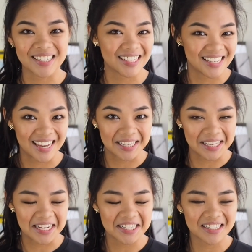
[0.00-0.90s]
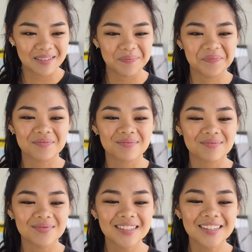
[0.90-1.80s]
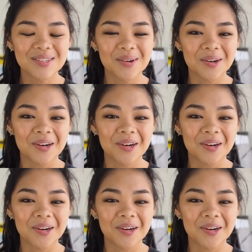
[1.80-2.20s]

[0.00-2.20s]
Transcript: to say the least. So